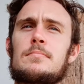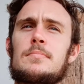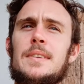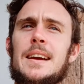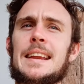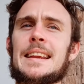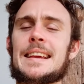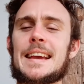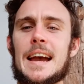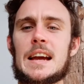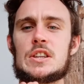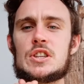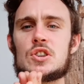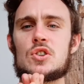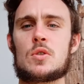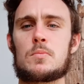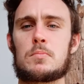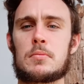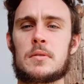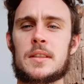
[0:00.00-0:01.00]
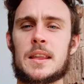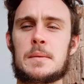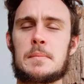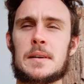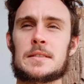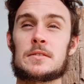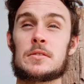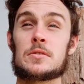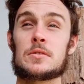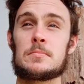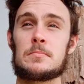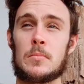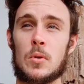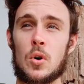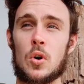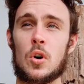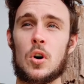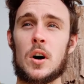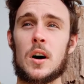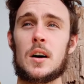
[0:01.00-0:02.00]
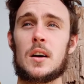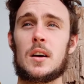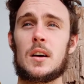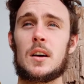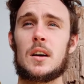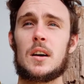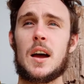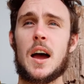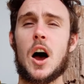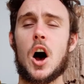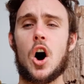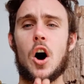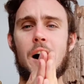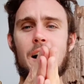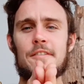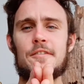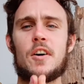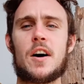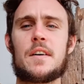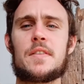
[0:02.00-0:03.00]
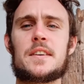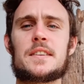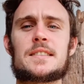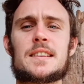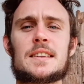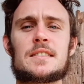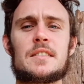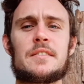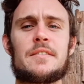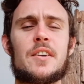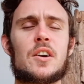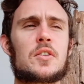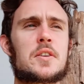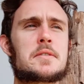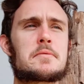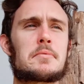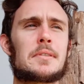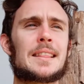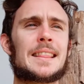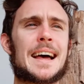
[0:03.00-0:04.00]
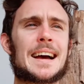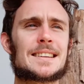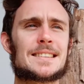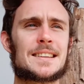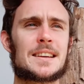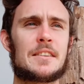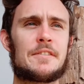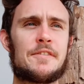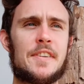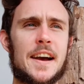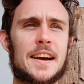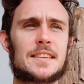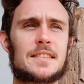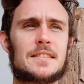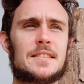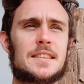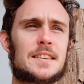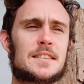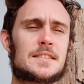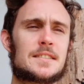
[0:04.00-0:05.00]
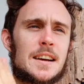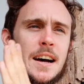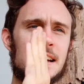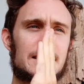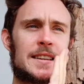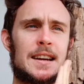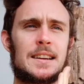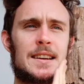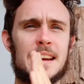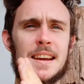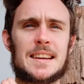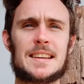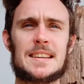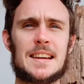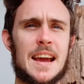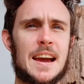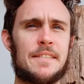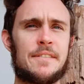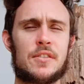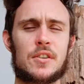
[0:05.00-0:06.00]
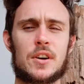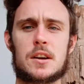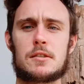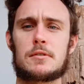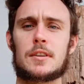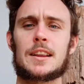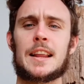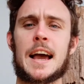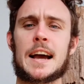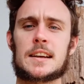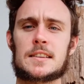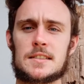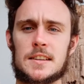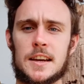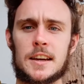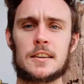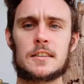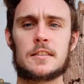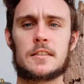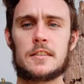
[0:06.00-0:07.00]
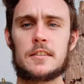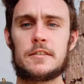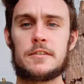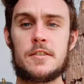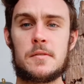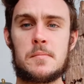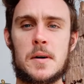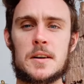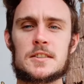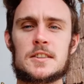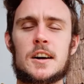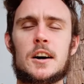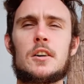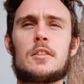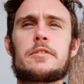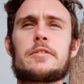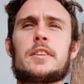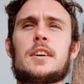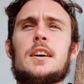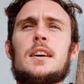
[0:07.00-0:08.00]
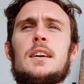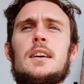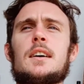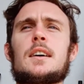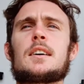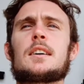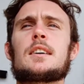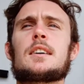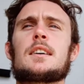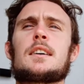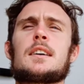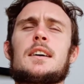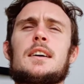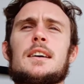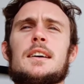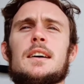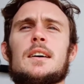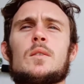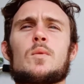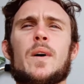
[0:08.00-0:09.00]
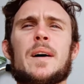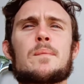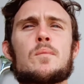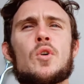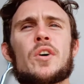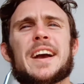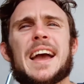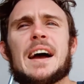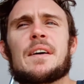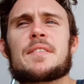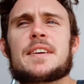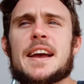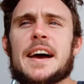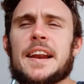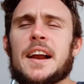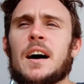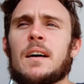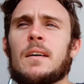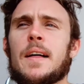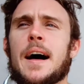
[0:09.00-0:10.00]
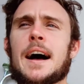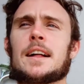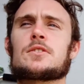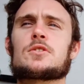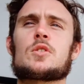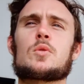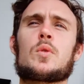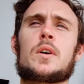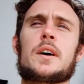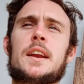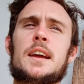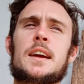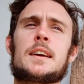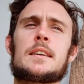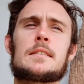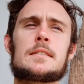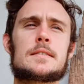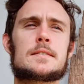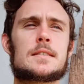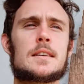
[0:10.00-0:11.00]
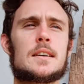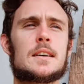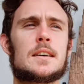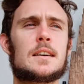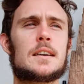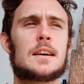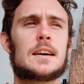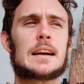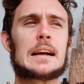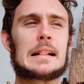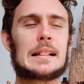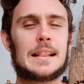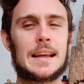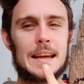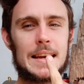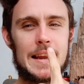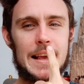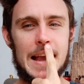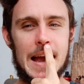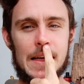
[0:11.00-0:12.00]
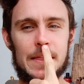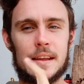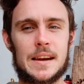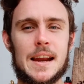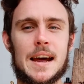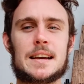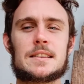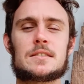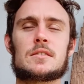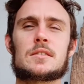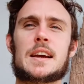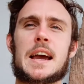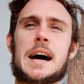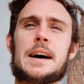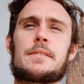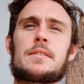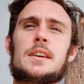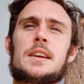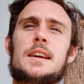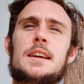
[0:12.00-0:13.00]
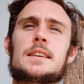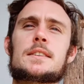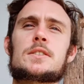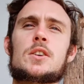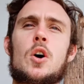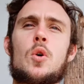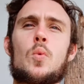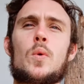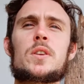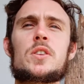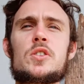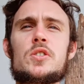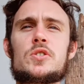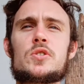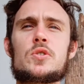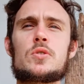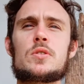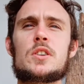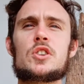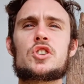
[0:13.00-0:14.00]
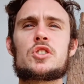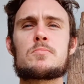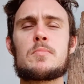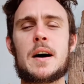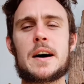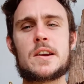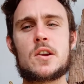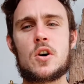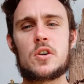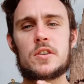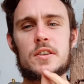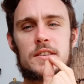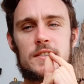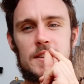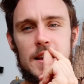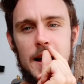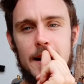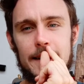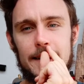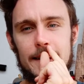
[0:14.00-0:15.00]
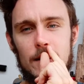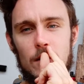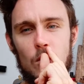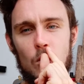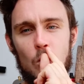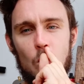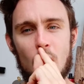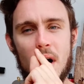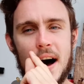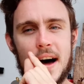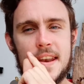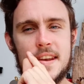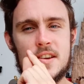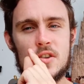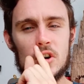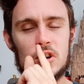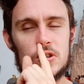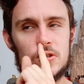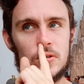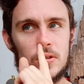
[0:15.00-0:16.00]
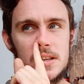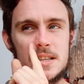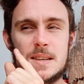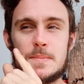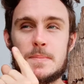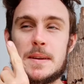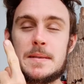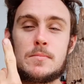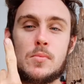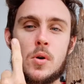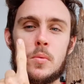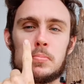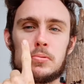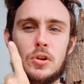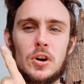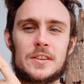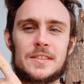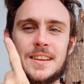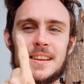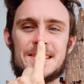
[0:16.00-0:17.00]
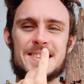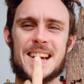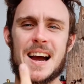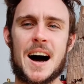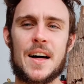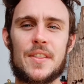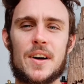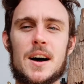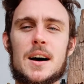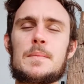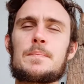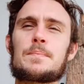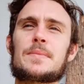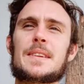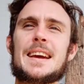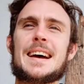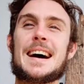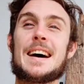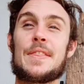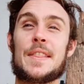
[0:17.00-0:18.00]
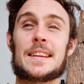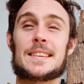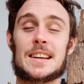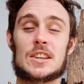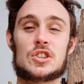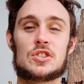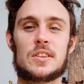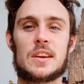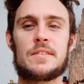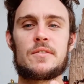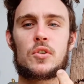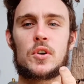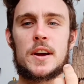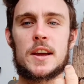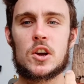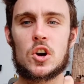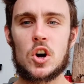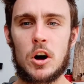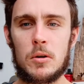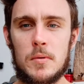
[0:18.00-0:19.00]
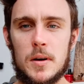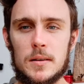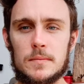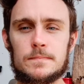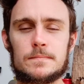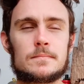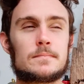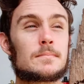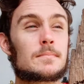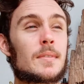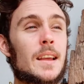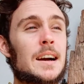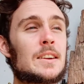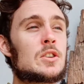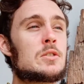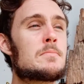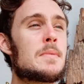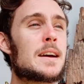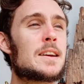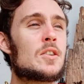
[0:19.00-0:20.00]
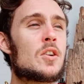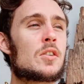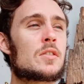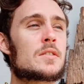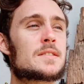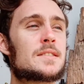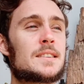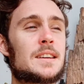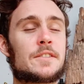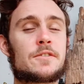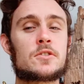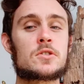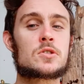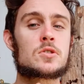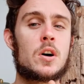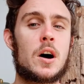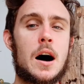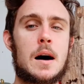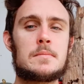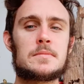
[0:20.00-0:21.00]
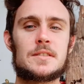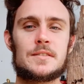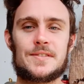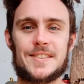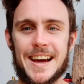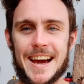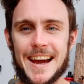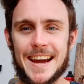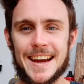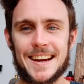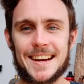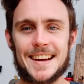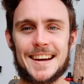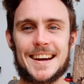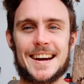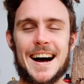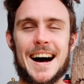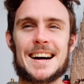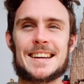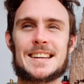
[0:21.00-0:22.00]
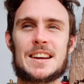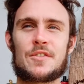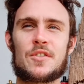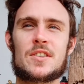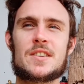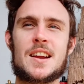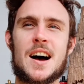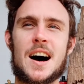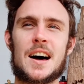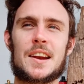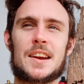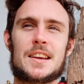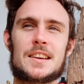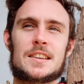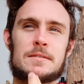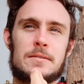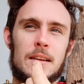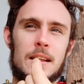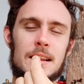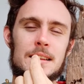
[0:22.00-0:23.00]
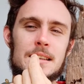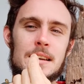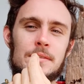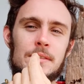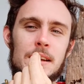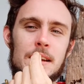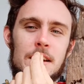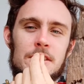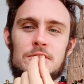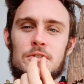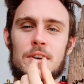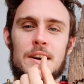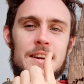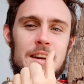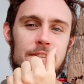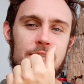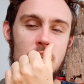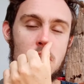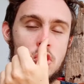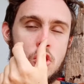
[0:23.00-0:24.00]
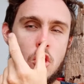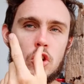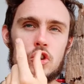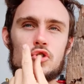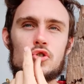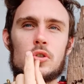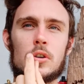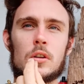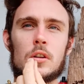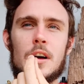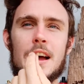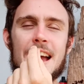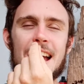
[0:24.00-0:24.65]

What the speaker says: engaging your breathing muscles more. I find this has a very relaxing effect, this technique. Yeah, very relaxing for myself. One more caveat I'll add to is cleaning out the nasal cavity. So when you do this, you might notice that one nostril is a bit more blocked than the other. That's actually very common, and you may notice at different times of day, a different a different nostril